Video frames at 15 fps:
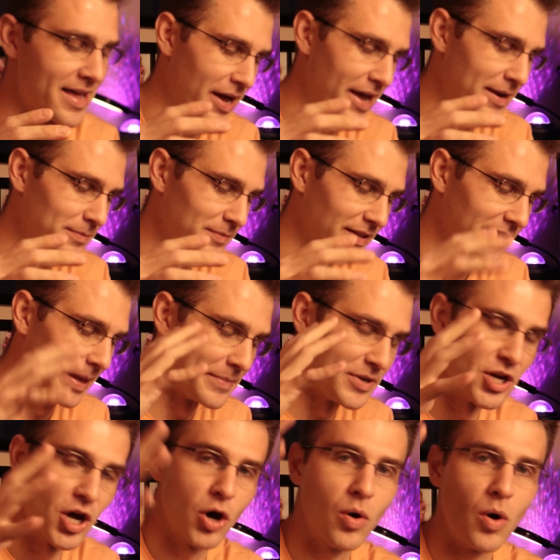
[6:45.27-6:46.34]
but let
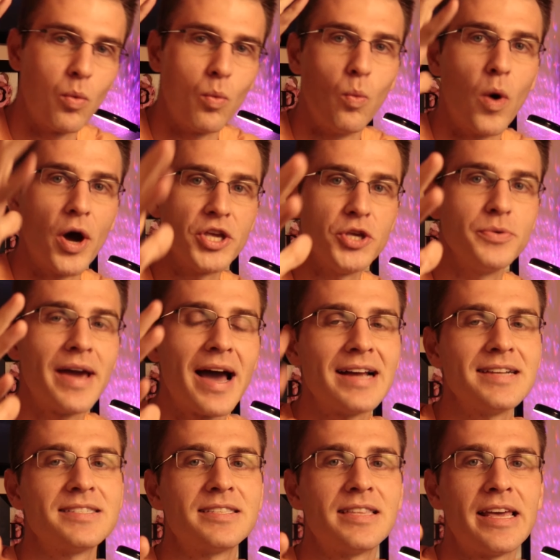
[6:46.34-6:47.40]
me know what you
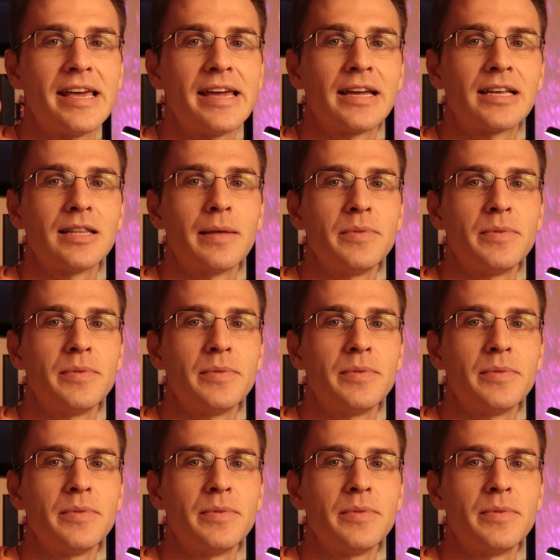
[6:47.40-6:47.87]
guys think.